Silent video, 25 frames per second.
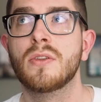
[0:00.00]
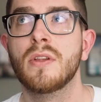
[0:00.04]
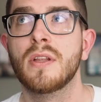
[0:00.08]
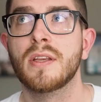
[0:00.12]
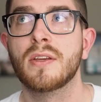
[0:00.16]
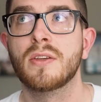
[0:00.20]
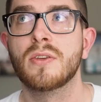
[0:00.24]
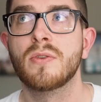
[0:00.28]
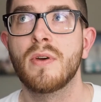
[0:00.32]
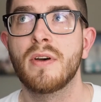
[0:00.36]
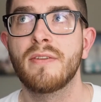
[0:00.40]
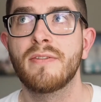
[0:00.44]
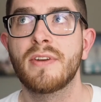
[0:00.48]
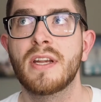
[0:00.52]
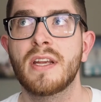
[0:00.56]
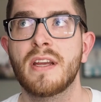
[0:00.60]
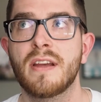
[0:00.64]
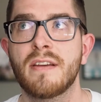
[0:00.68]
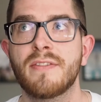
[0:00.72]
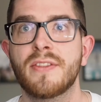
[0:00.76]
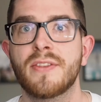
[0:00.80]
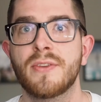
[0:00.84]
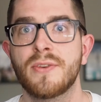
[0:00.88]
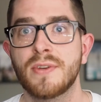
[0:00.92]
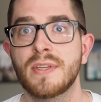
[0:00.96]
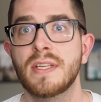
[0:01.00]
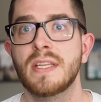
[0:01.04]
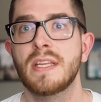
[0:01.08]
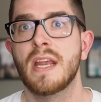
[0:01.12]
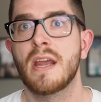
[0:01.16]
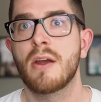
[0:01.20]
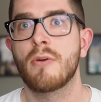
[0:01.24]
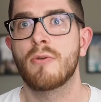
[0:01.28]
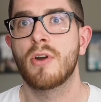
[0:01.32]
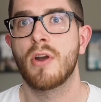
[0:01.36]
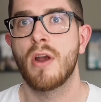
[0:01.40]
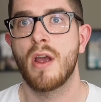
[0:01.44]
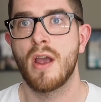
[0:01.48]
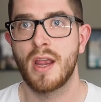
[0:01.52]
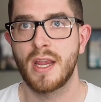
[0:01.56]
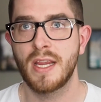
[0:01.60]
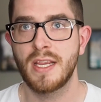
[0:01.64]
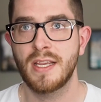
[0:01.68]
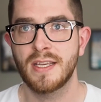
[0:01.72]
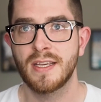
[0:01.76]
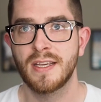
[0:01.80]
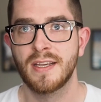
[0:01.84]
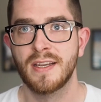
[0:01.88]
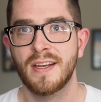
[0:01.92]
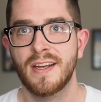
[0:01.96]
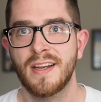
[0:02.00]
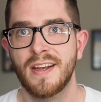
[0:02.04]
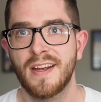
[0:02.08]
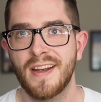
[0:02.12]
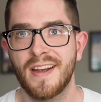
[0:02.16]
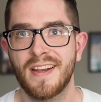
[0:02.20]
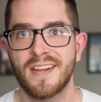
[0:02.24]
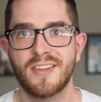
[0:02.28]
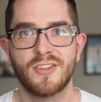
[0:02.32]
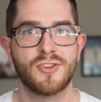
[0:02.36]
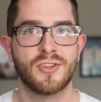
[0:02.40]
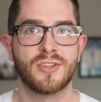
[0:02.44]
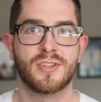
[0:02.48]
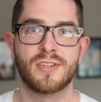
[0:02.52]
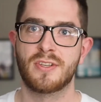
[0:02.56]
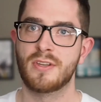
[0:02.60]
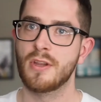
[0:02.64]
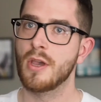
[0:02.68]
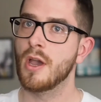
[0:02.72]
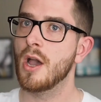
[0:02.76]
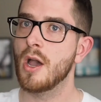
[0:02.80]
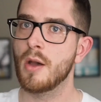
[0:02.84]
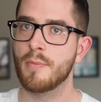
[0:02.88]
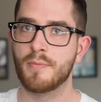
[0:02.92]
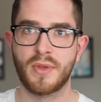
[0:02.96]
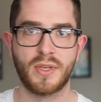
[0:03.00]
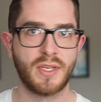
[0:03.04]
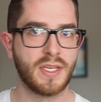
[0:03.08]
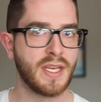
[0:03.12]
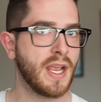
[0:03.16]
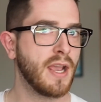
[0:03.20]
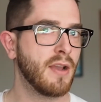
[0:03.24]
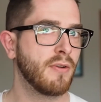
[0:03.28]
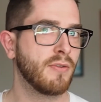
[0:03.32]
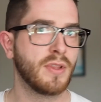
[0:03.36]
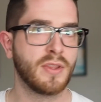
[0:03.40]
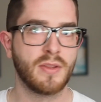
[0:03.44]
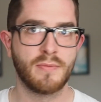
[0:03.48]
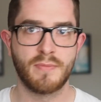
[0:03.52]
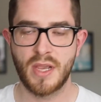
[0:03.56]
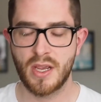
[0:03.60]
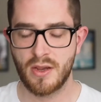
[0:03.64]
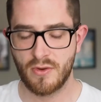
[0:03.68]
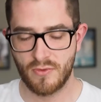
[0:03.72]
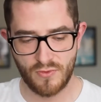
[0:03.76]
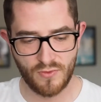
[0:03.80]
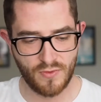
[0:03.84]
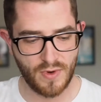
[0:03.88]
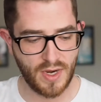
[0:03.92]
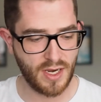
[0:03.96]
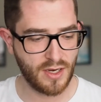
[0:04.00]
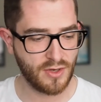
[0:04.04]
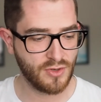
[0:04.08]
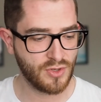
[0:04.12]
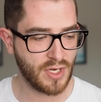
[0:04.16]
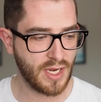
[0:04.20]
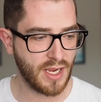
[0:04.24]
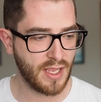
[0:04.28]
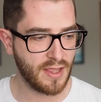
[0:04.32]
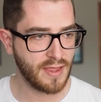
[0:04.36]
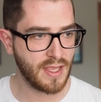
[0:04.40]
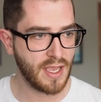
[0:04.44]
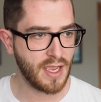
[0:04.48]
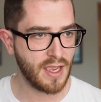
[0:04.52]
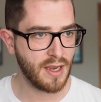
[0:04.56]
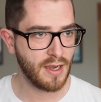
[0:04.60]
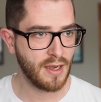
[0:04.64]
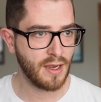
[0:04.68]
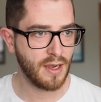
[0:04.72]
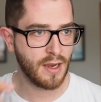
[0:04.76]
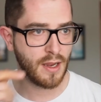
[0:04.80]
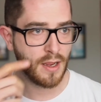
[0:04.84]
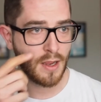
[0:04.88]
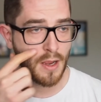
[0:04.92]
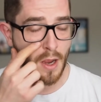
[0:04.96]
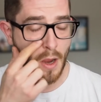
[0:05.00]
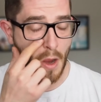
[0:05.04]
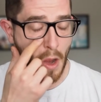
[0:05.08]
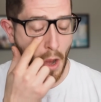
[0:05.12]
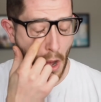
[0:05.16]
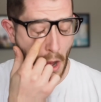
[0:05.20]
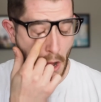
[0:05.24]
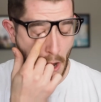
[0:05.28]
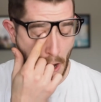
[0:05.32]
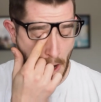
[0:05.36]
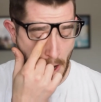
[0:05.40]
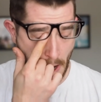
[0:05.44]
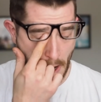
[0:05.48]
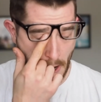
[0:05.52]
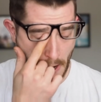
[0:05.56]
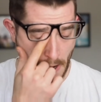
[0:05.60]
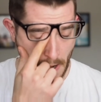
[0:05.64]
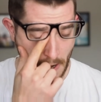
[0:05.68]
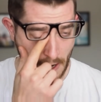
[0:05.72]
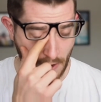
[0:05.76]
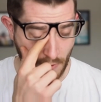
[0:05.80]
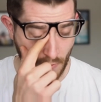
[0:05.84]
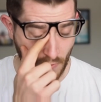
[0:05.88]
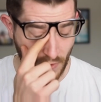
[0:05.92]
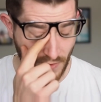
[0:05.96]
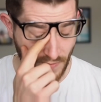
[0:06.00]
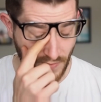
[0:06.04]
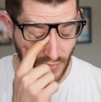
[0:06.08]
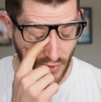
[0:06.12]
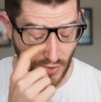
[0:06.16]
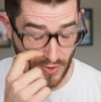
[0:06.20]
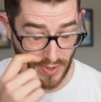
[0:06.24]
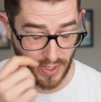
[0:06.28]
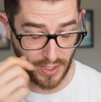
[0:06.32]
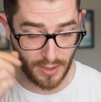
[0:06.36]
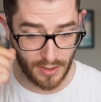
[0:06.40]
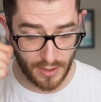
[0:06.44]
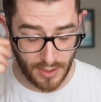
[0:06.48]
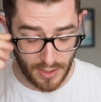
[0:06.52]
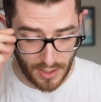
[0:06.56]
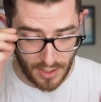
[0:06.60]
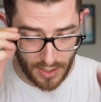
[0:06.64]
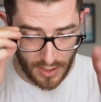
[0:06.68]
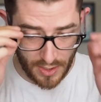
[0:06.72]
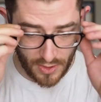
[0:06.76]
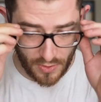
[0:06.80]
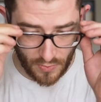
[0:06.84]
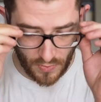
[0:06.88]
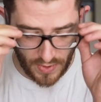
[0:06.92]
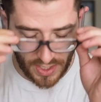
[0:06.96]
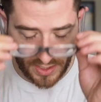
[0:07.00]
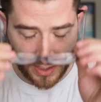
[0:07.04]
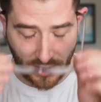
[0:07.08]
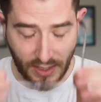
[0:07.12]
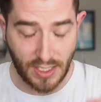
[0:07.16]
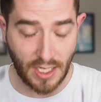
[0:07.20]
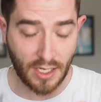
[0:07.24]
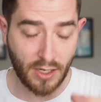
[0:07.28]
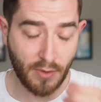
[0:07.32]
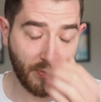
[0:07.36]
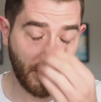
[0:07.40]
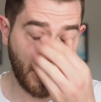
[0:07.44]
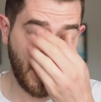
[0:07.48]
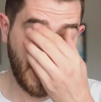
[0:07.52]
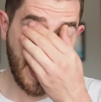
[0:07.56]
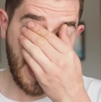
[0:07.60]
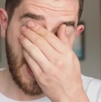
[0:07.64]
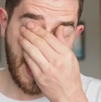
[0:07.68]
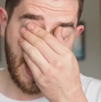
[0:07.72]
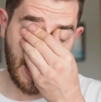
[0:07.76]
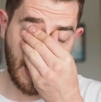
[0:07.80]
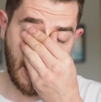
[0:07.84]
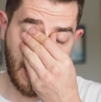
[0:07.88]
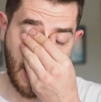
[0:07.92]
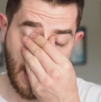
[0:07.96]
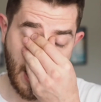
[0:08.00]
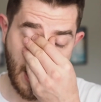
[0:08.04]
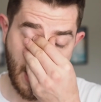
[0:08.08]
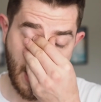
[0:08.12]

like 12 and a half, 13-hour hike just up and down in the mountain range. And then at one point we had to take a plane,